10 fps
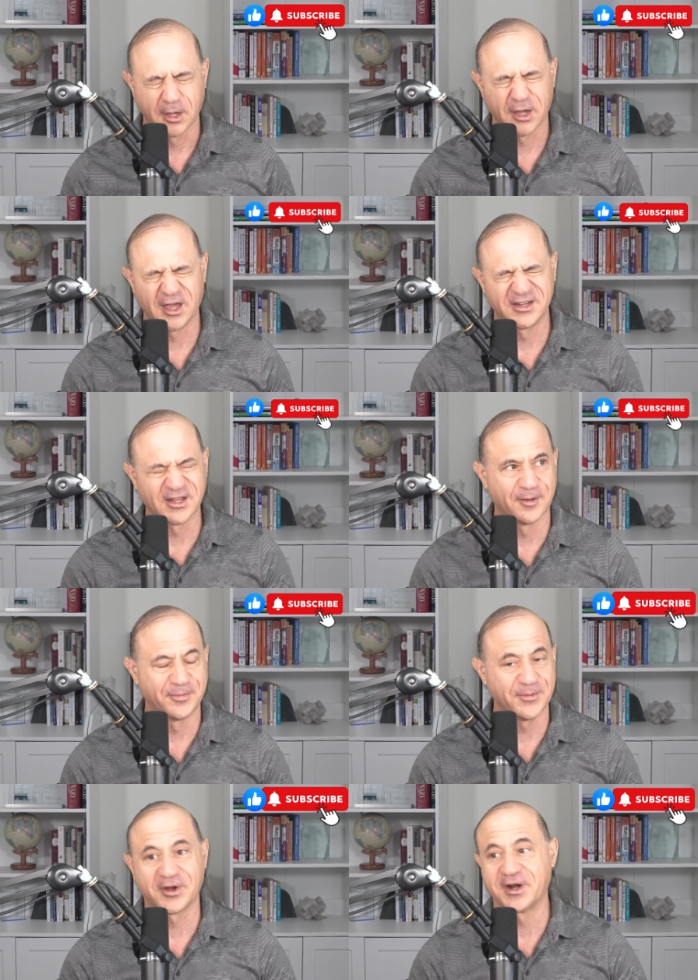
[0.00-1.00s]
And
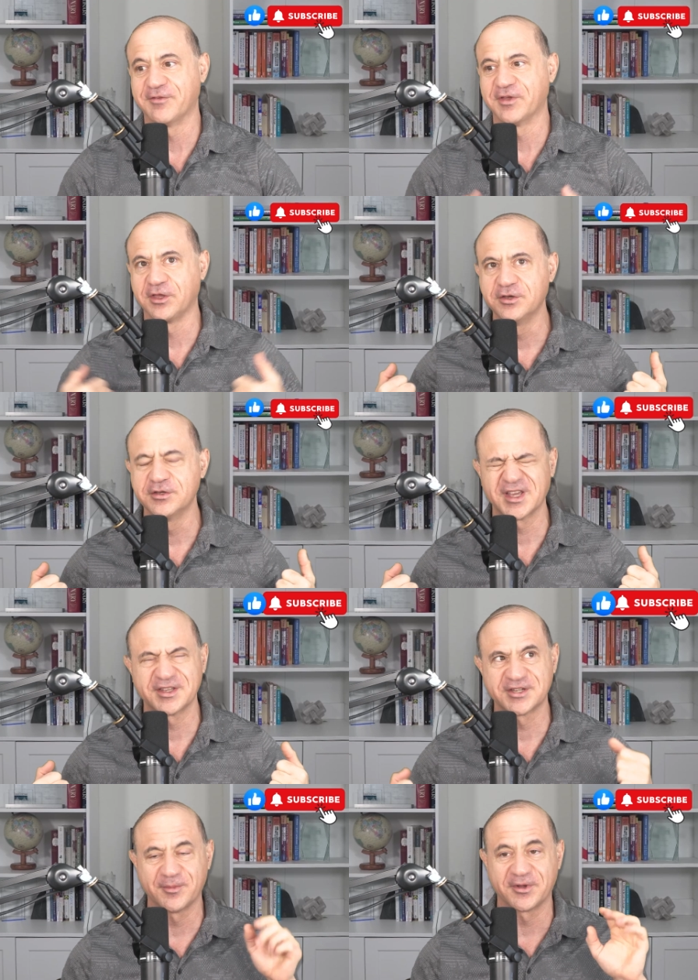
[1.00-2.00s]
people aren't even using
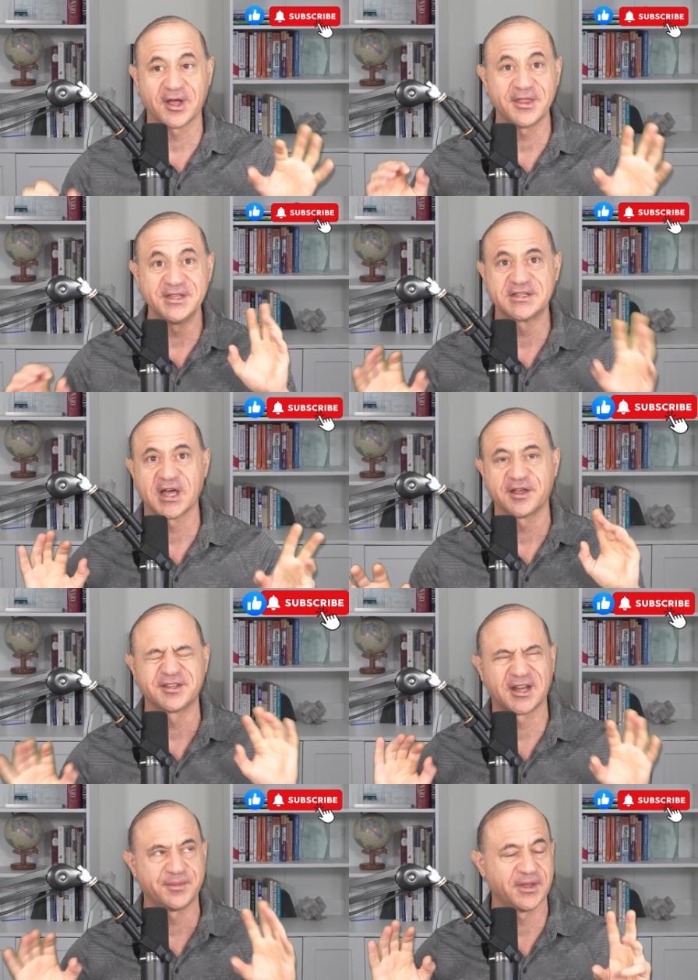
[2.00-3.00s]
some, but all these
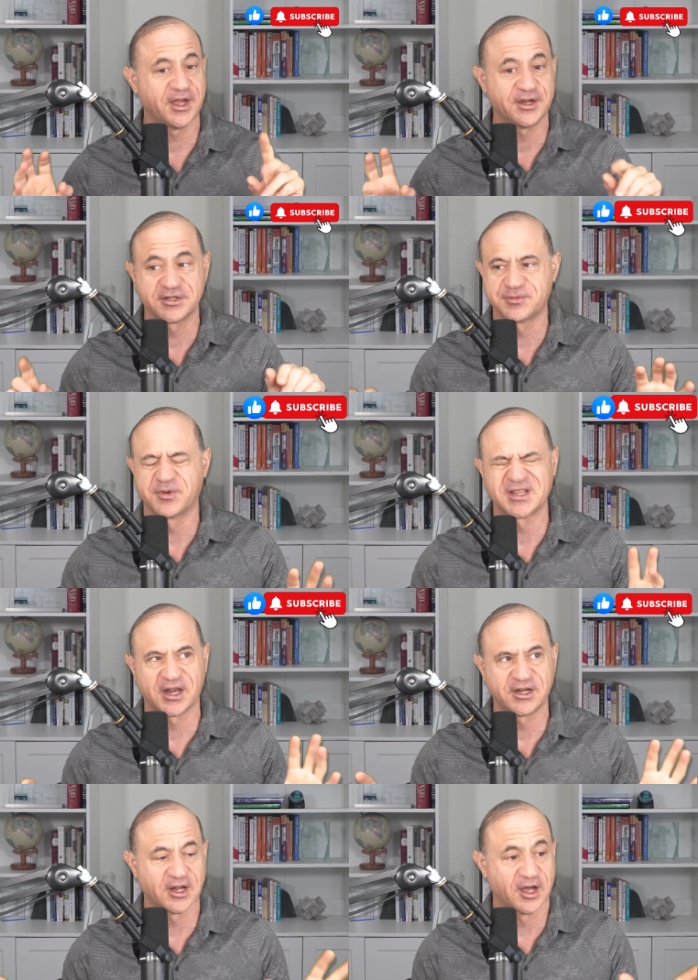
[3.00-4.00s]
1,000 applications
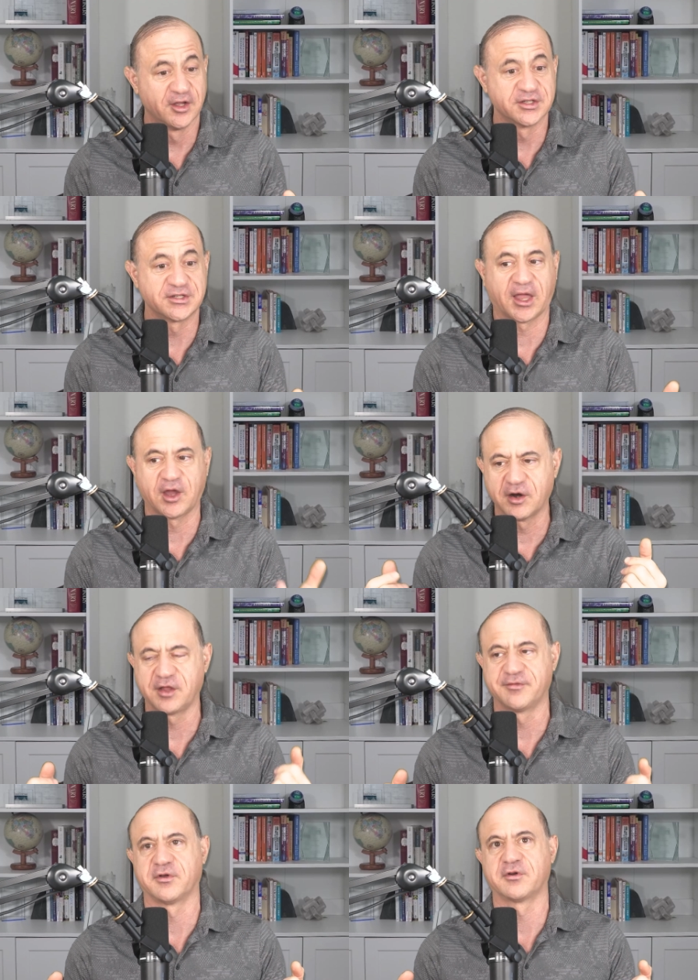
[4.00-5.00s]
present
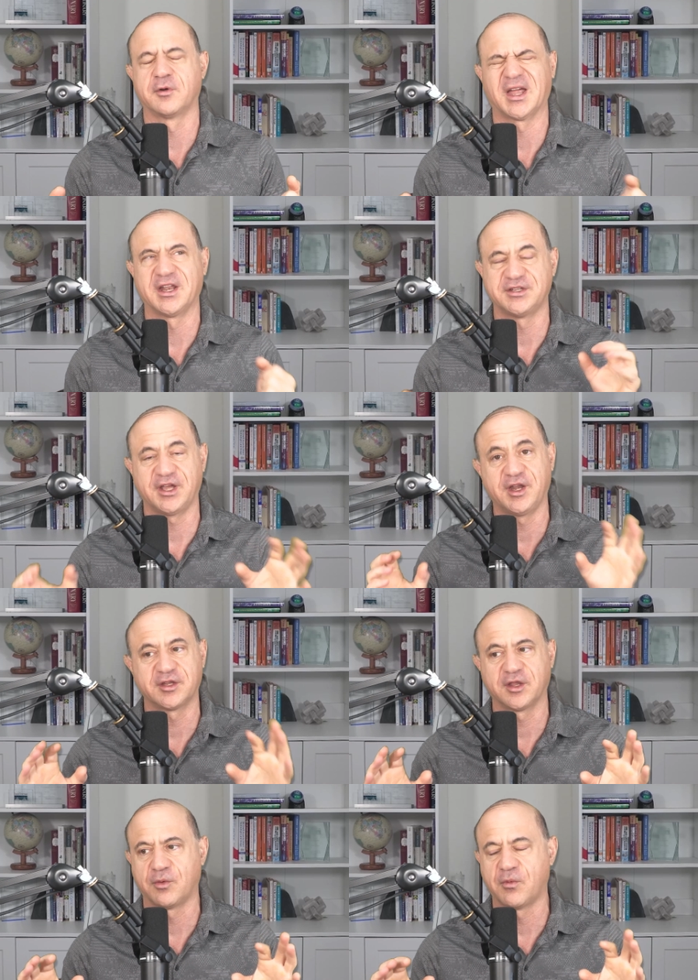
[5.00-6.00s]
security vulnerabilities.
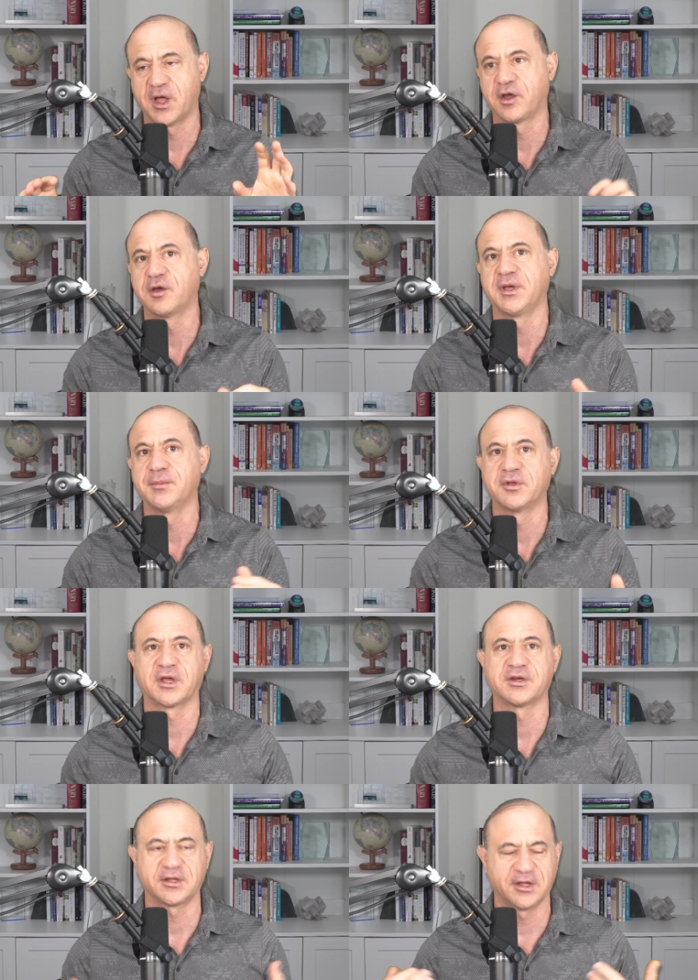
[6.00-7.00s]
Each little one could be
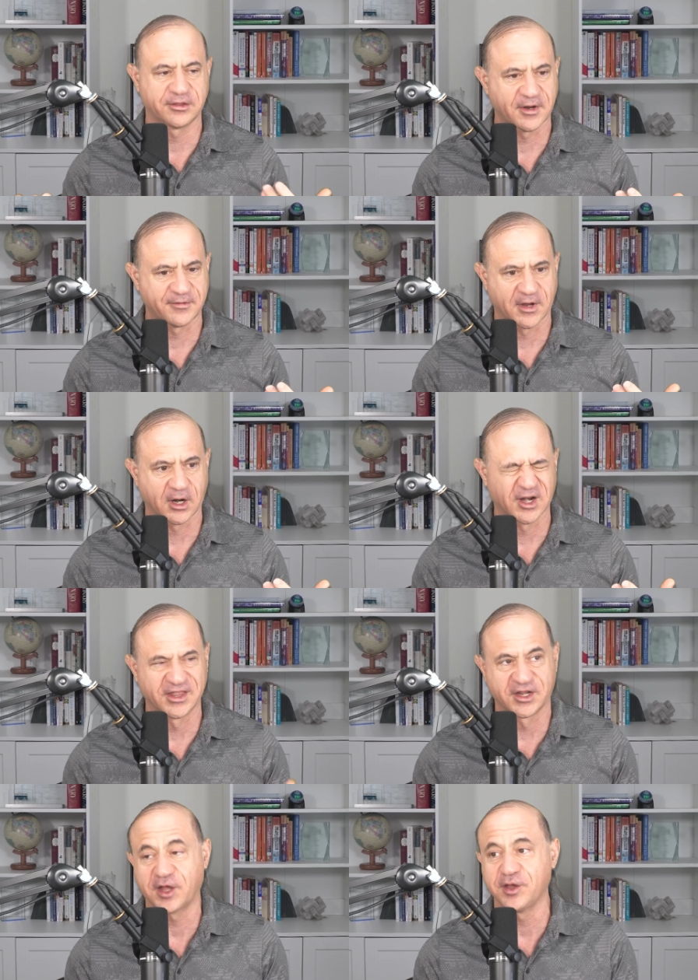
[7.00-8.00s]
potentially a threat vector,
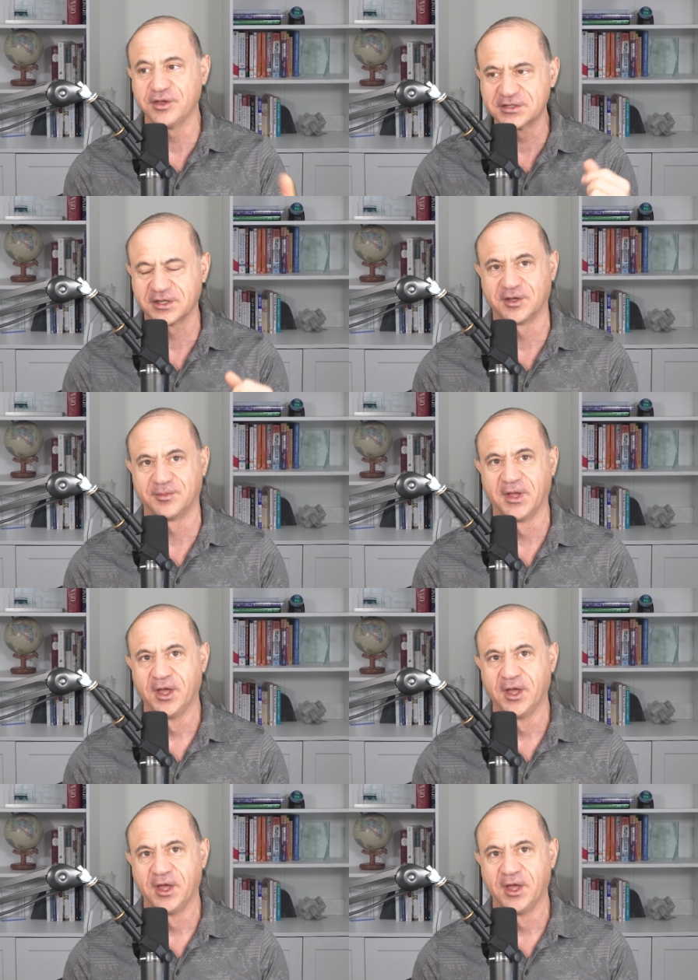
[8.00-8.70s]
and they're not using them.